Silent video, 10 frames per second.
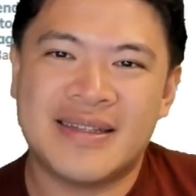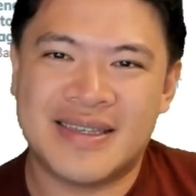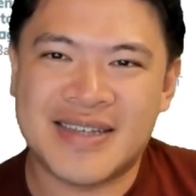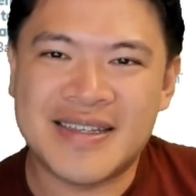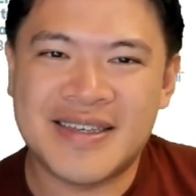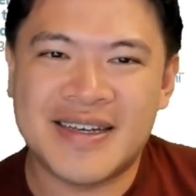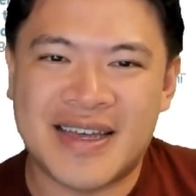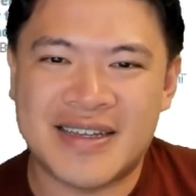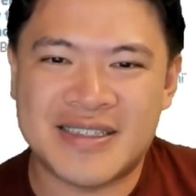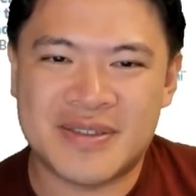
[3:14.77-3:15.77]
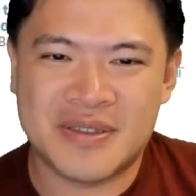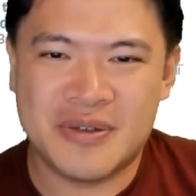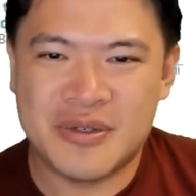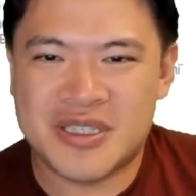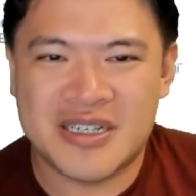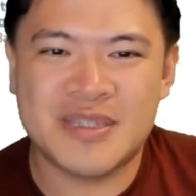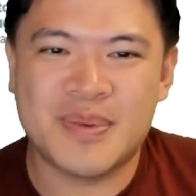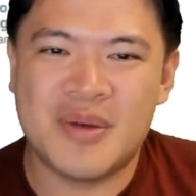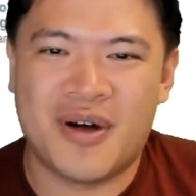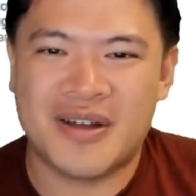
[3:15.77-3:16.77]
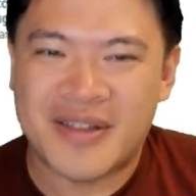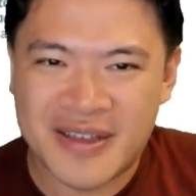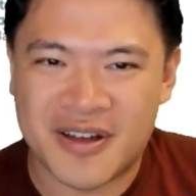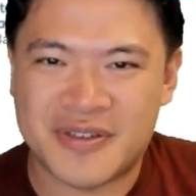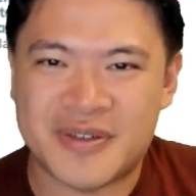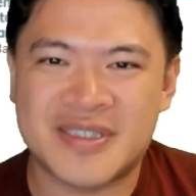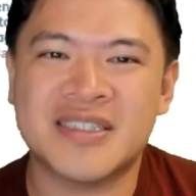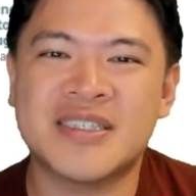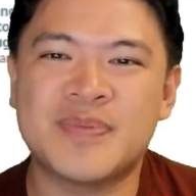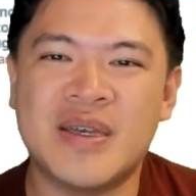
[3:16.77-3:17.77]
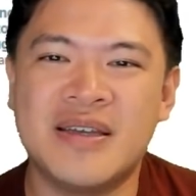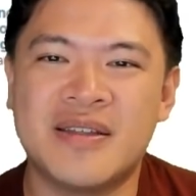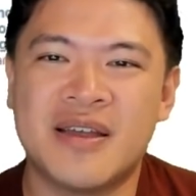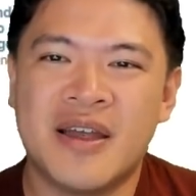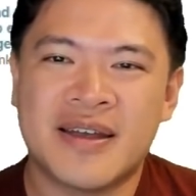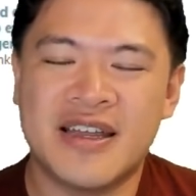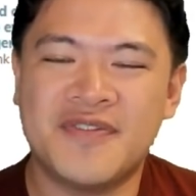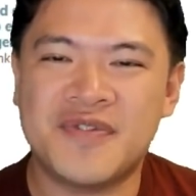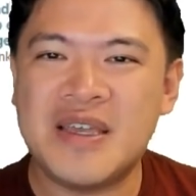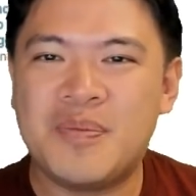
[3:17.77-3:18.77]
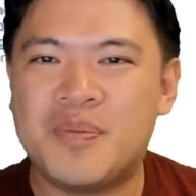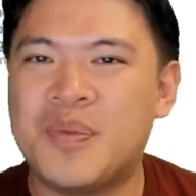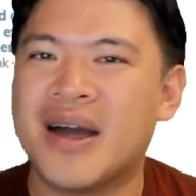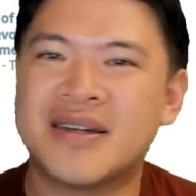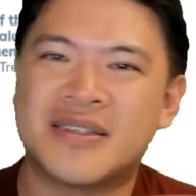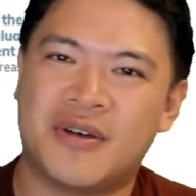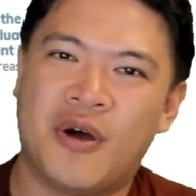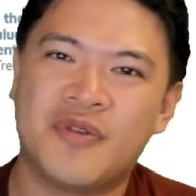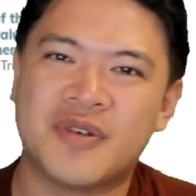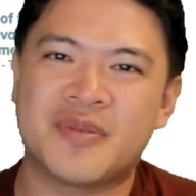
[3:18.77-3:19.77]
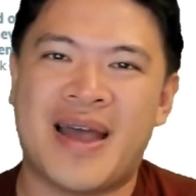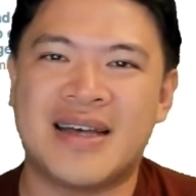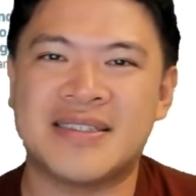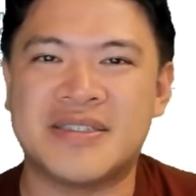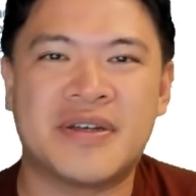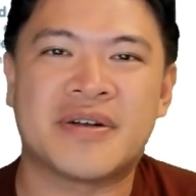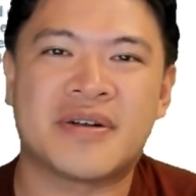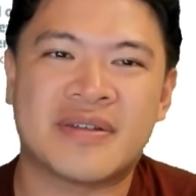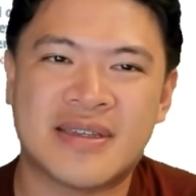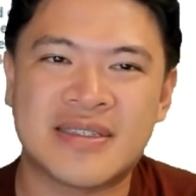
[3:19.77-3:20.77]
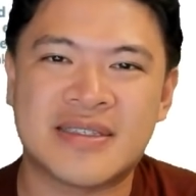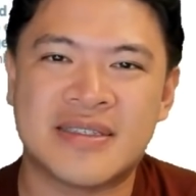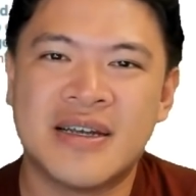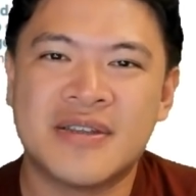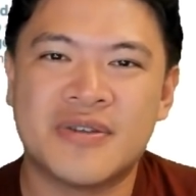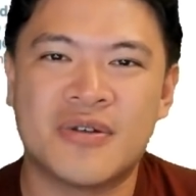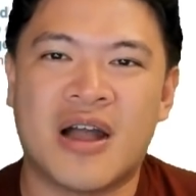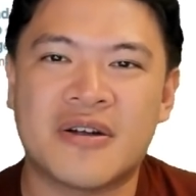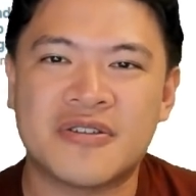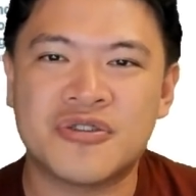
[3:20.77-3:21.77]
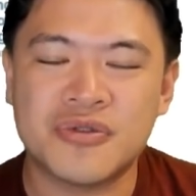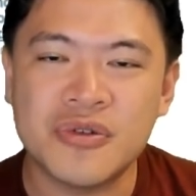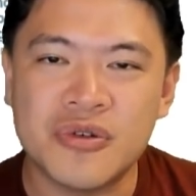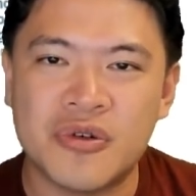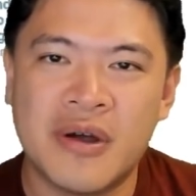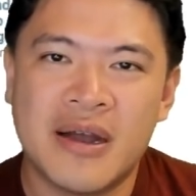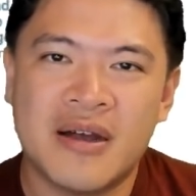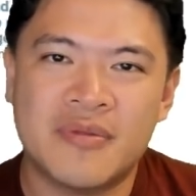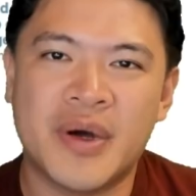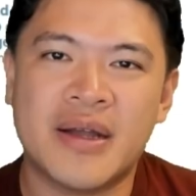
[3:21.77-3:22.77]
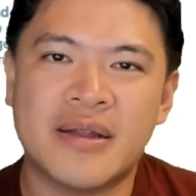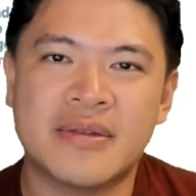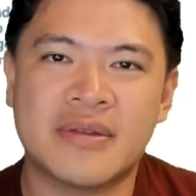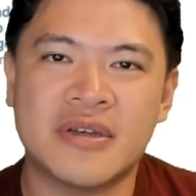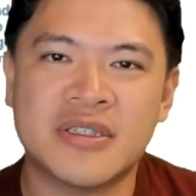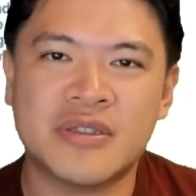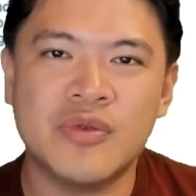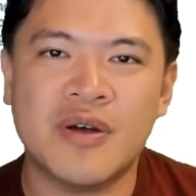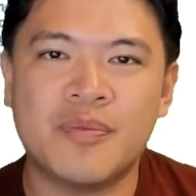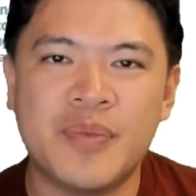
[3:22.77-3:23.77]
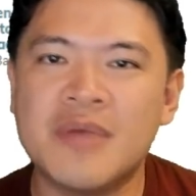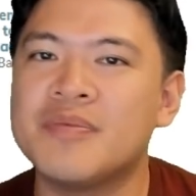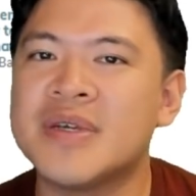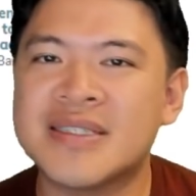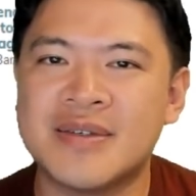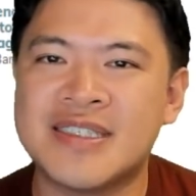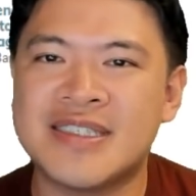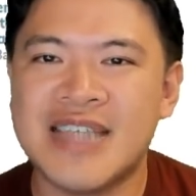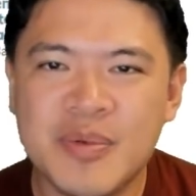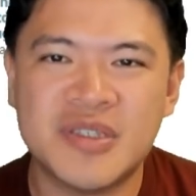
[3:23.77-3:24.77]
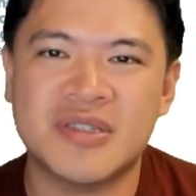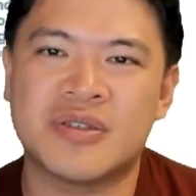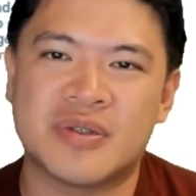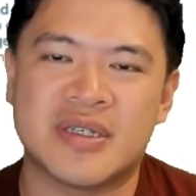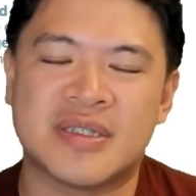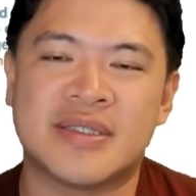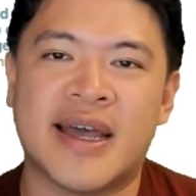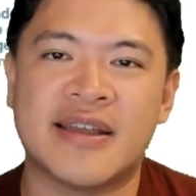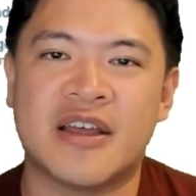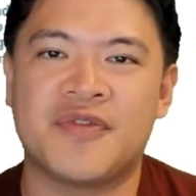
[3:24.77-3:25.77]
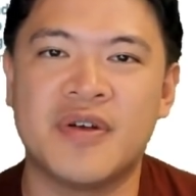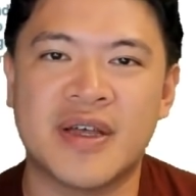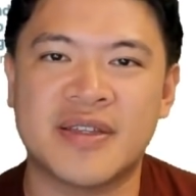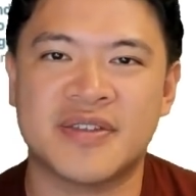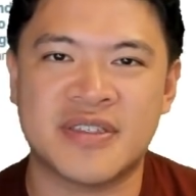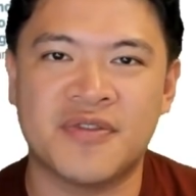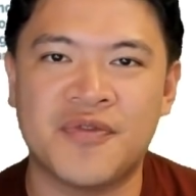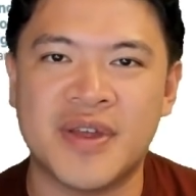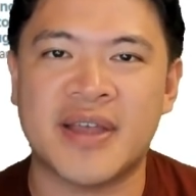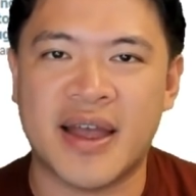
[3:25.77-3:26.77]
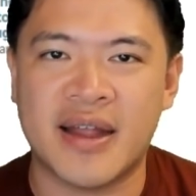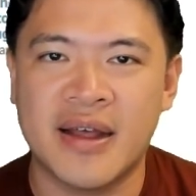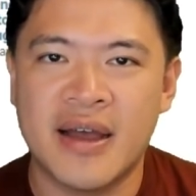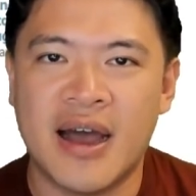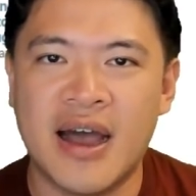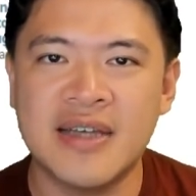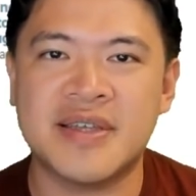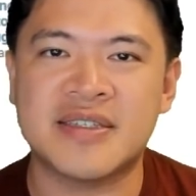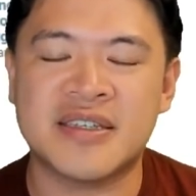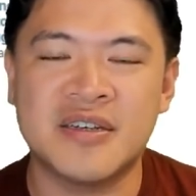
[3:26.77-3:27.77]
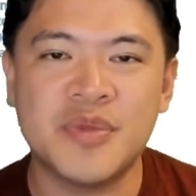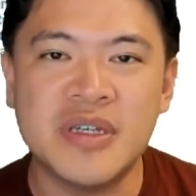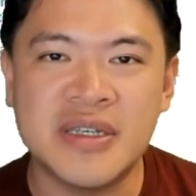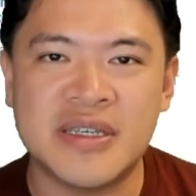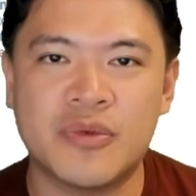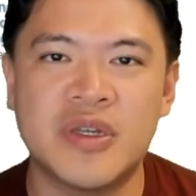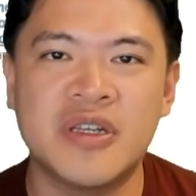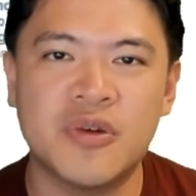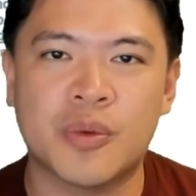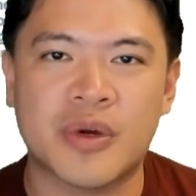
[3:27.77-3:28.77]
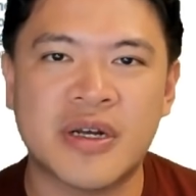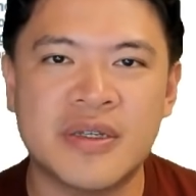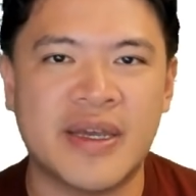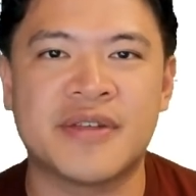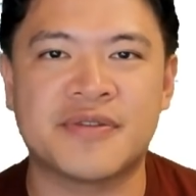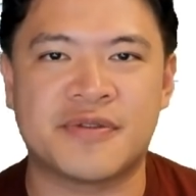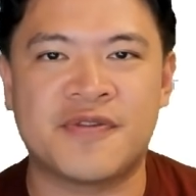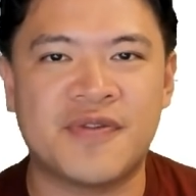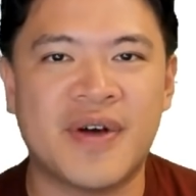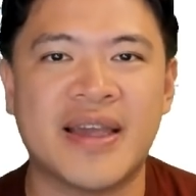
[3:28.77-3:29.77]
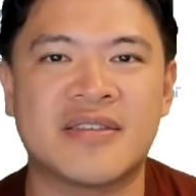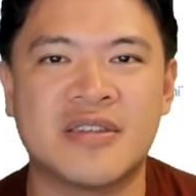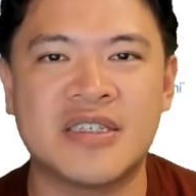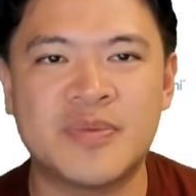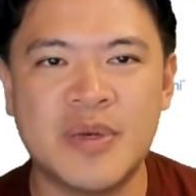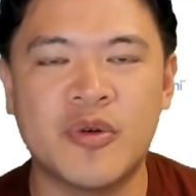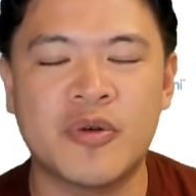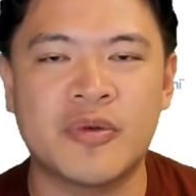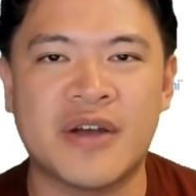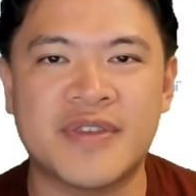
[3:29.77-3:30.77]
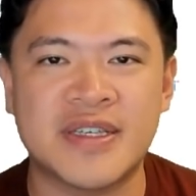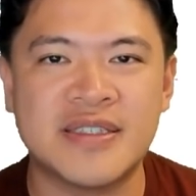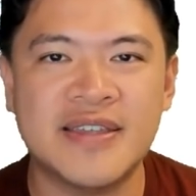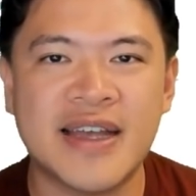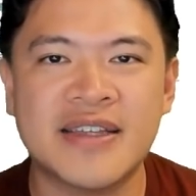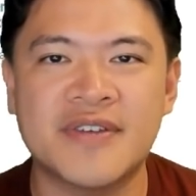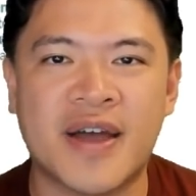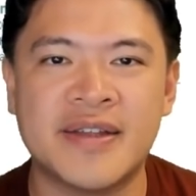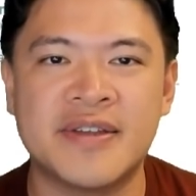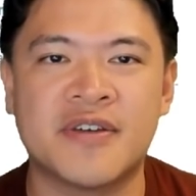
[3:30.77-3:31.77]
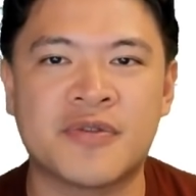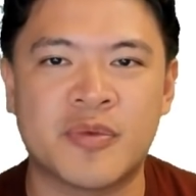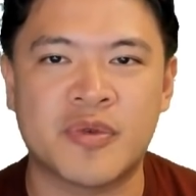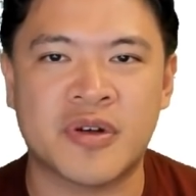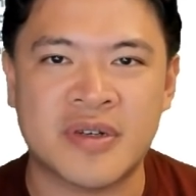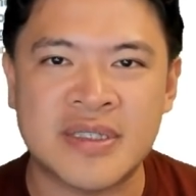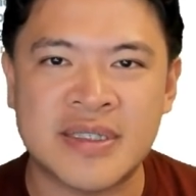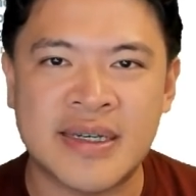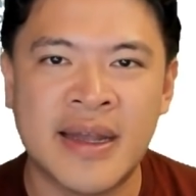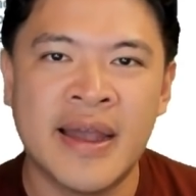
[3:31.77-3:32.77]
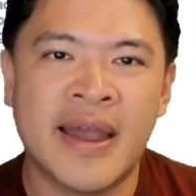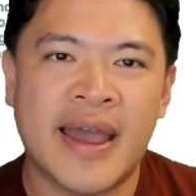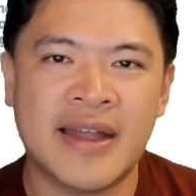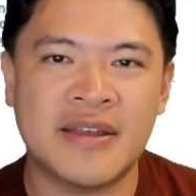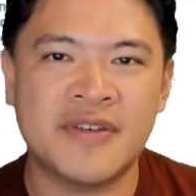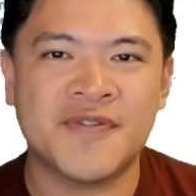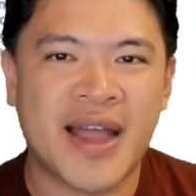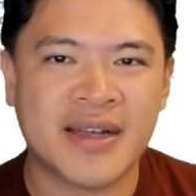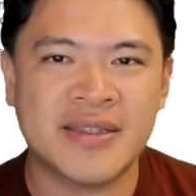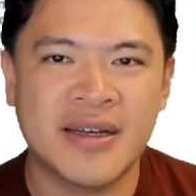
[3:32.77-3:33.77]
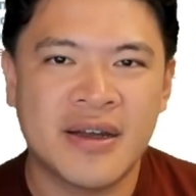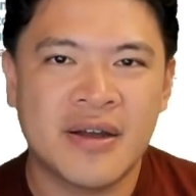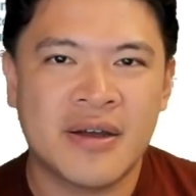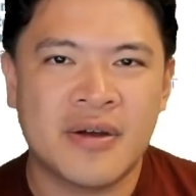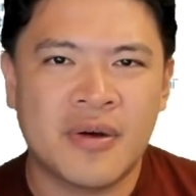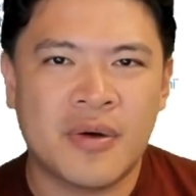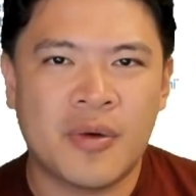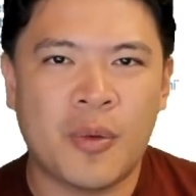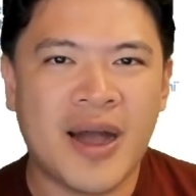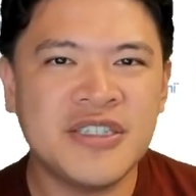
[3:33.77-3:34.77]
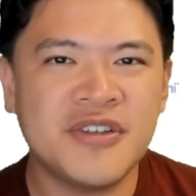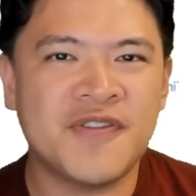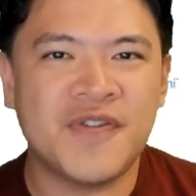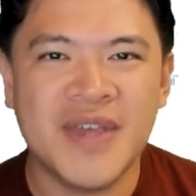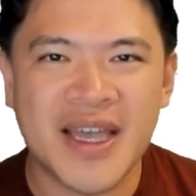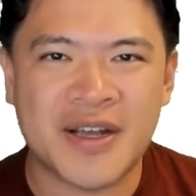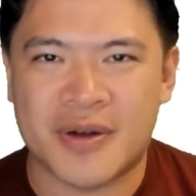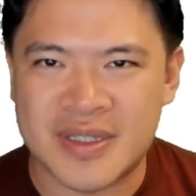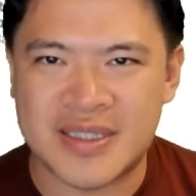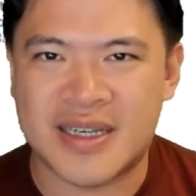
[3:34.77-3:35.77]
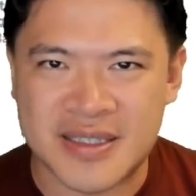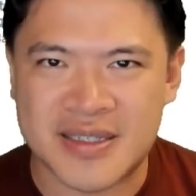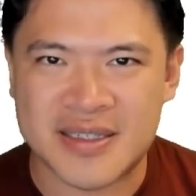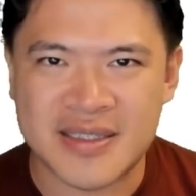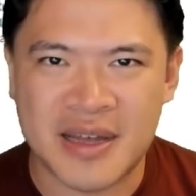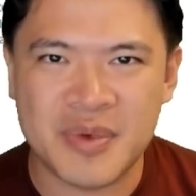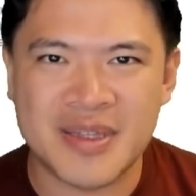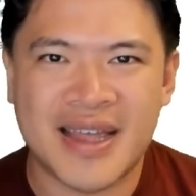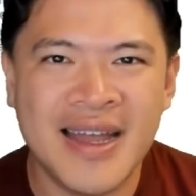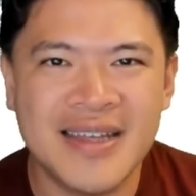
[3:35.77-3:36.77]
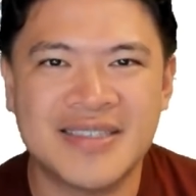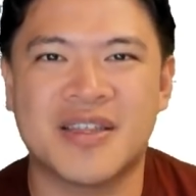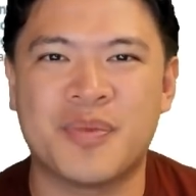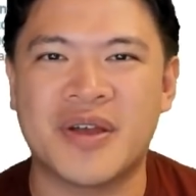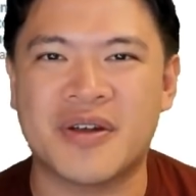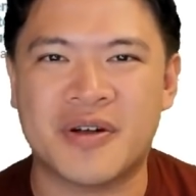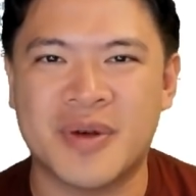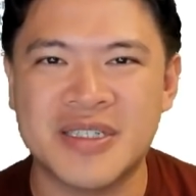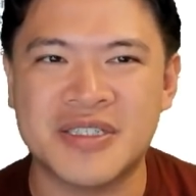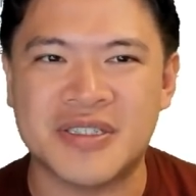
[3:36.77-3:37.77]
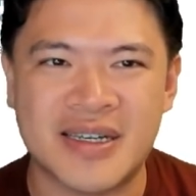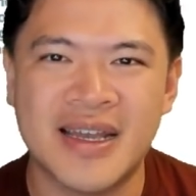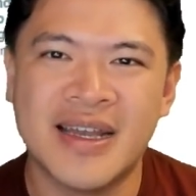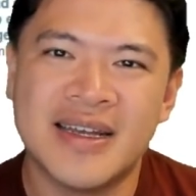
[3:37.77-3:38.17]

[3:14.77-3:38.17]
This idea that it's used just by money launderers. This has been kind of debunked over the past year. This is no longer true, but there's still a big misconception to this. And I feel like this is something that us as a community, we need to work together to fight these people who have this negative idea of cryptocurrency. And in fact, why should fiat currency exist? I mean, that is the bigger question.